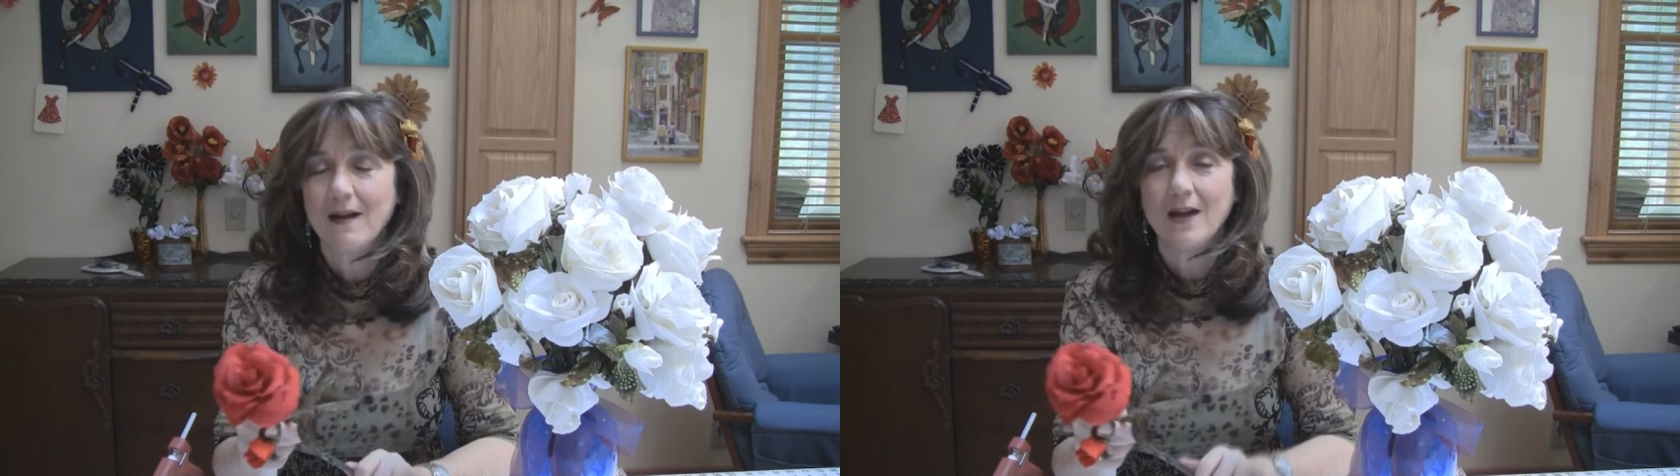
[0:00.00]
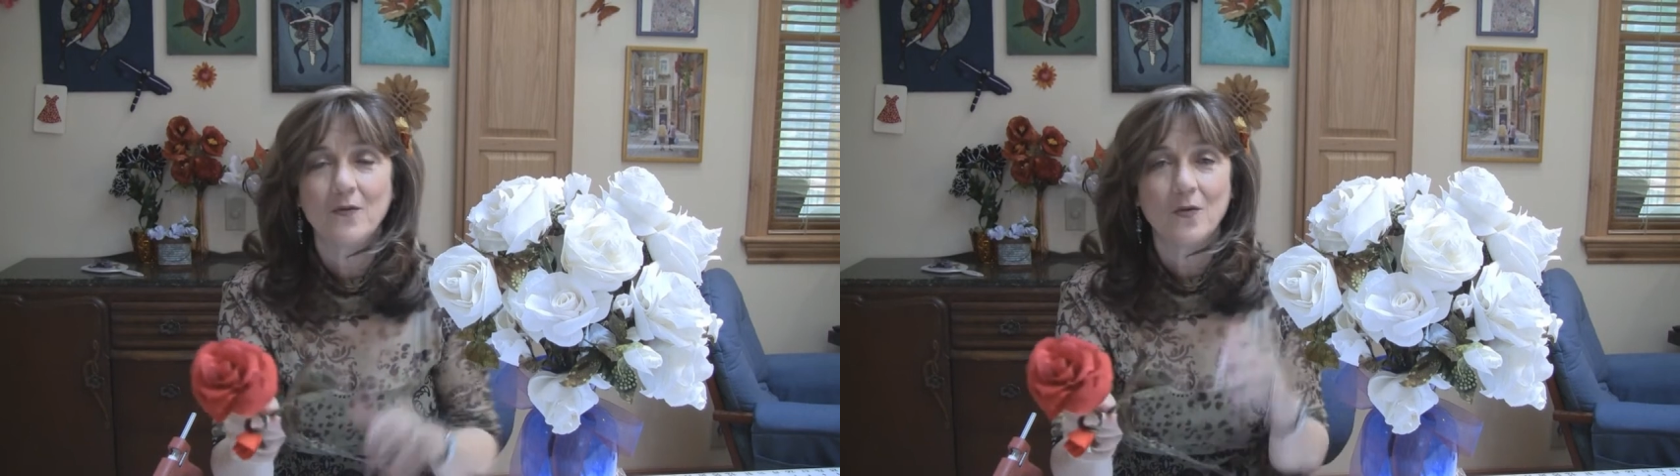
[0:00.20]

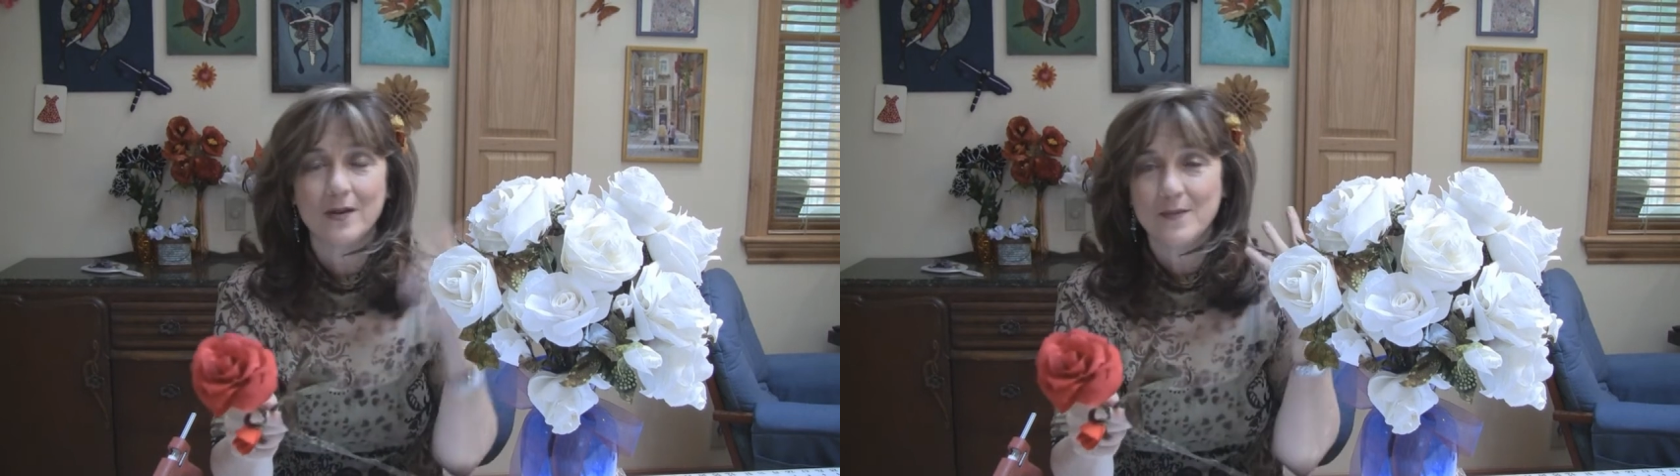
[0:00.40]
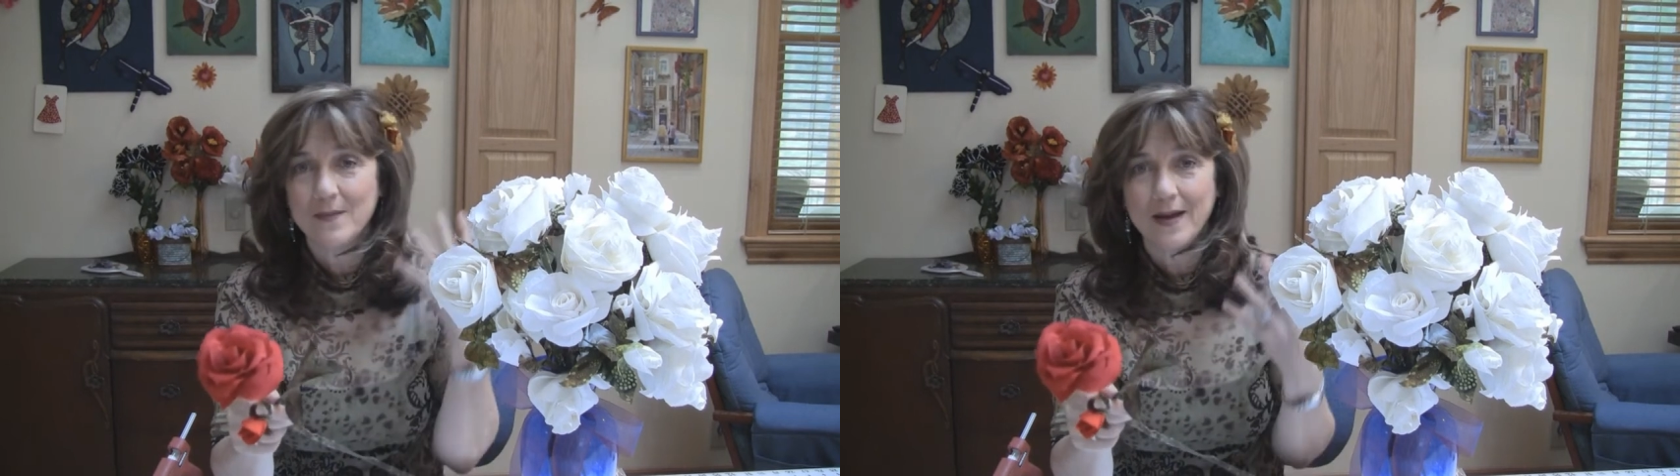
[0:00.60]
I've worn
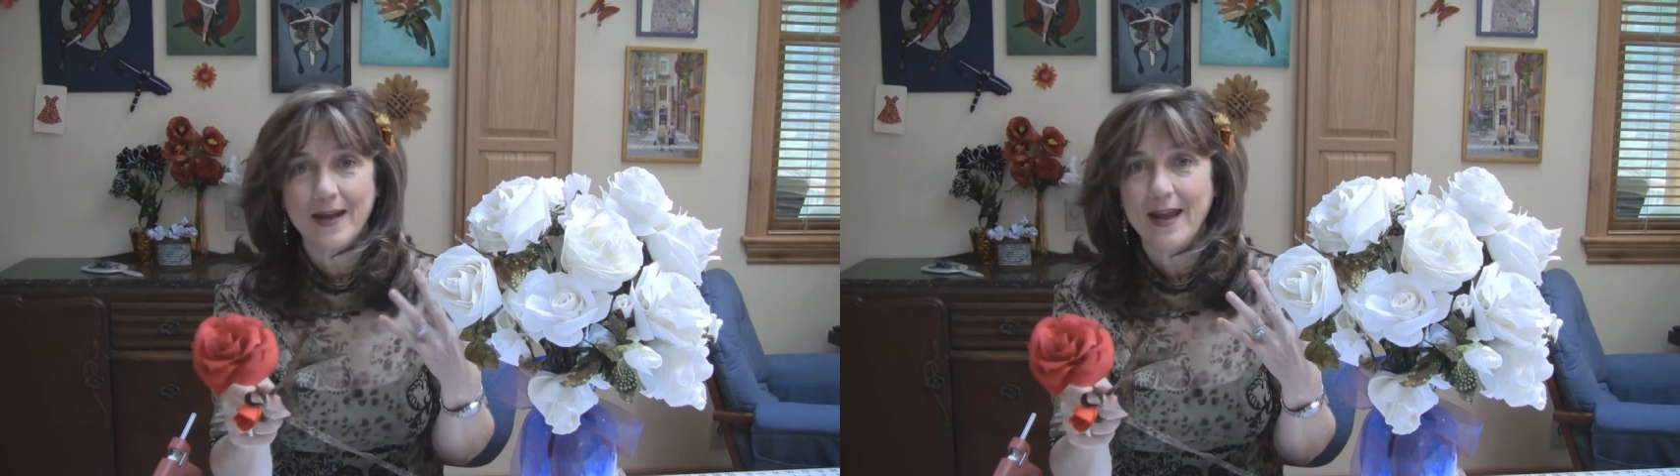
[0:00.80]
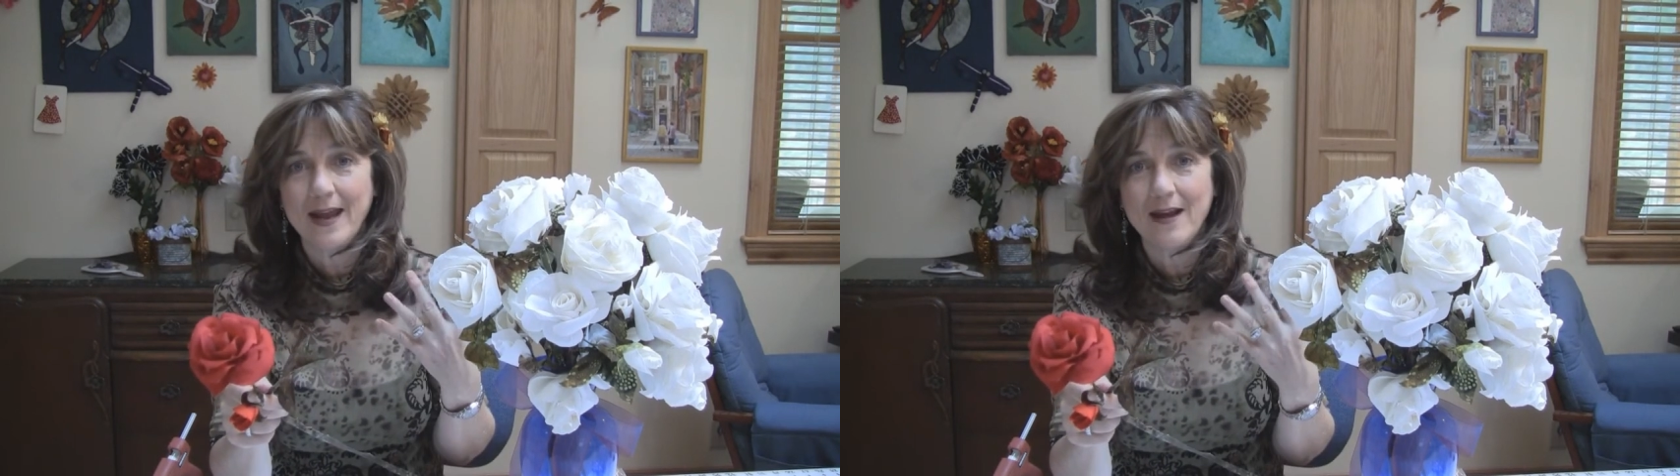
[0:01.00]
them in my
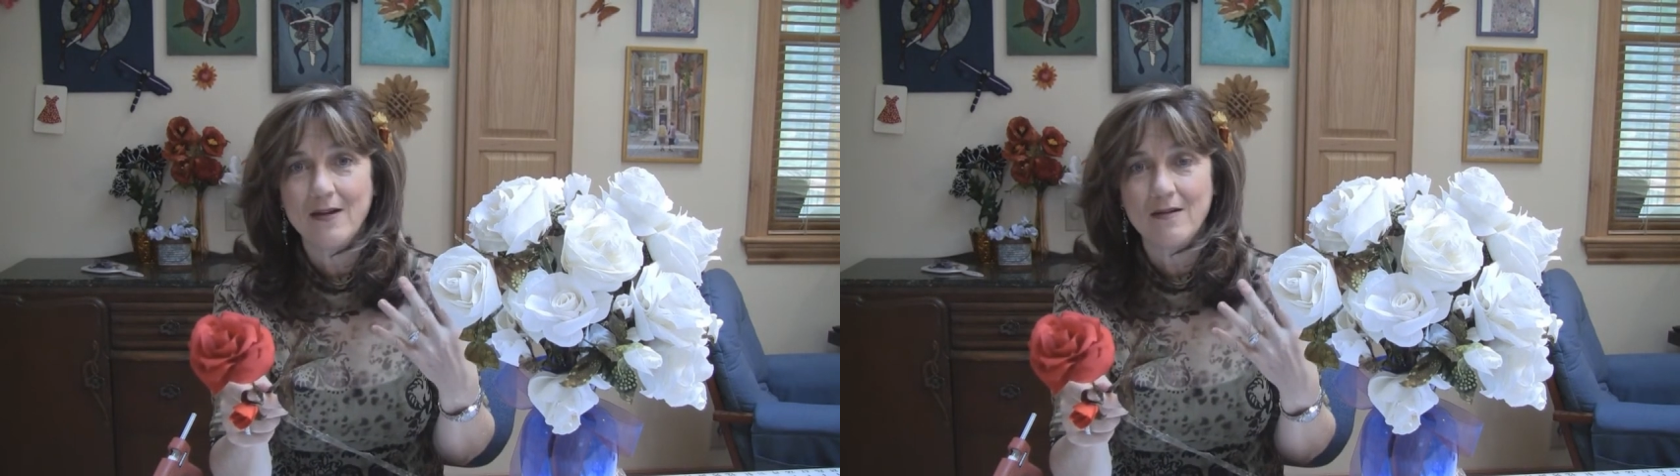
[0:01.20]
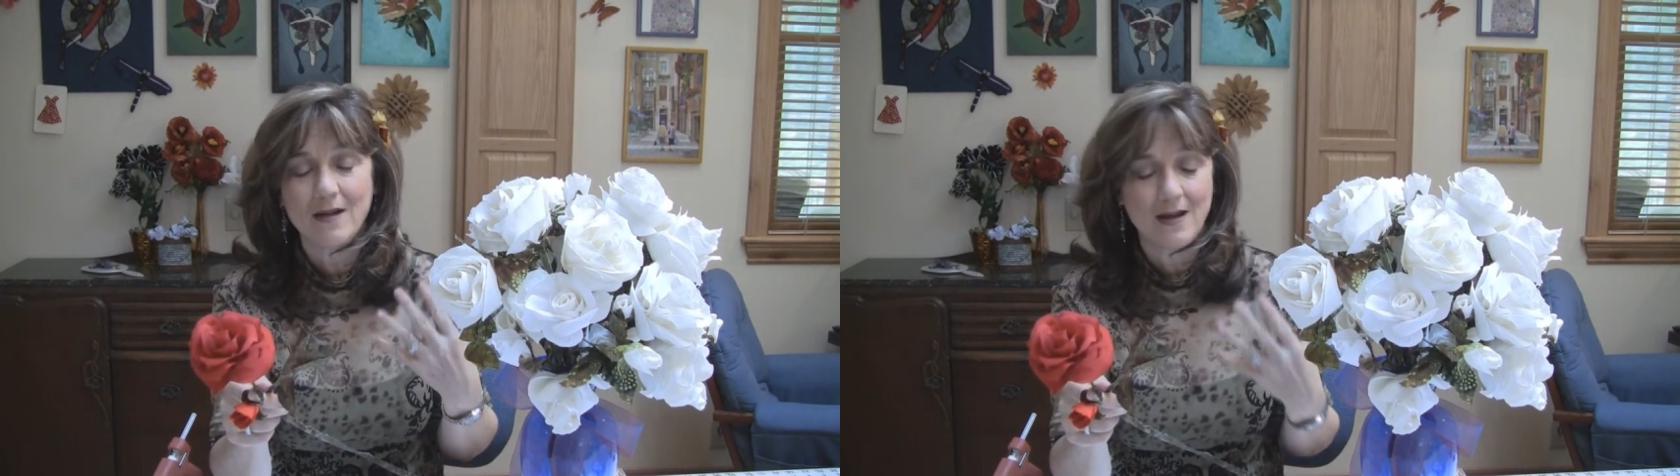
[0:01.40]

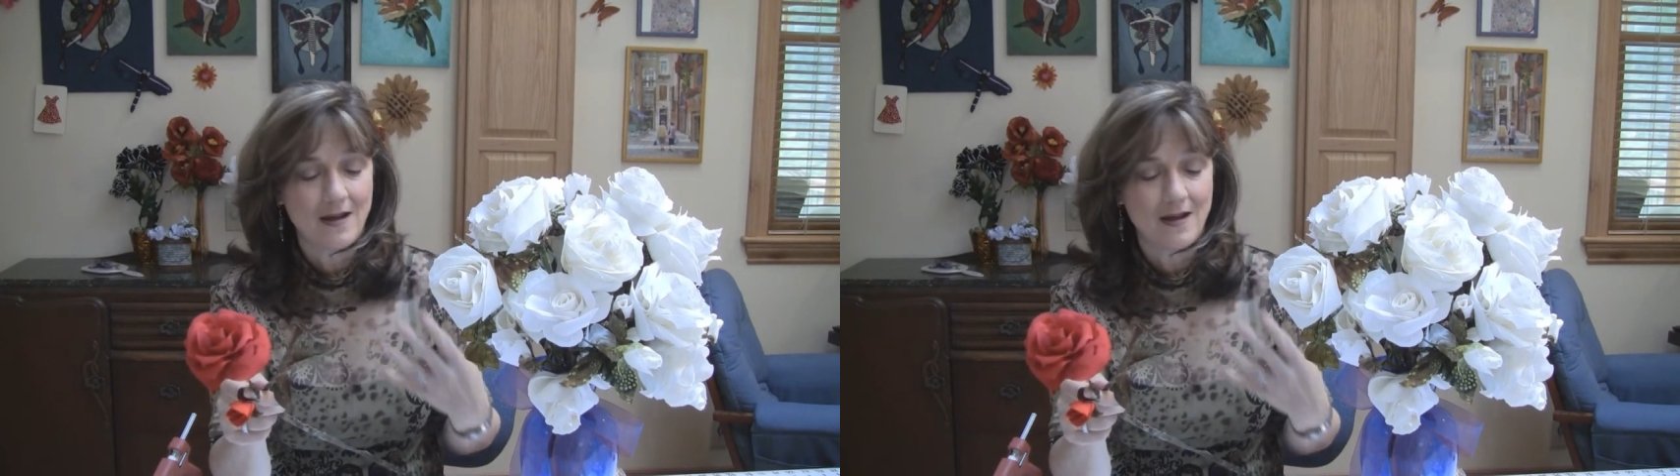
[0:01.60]
hair.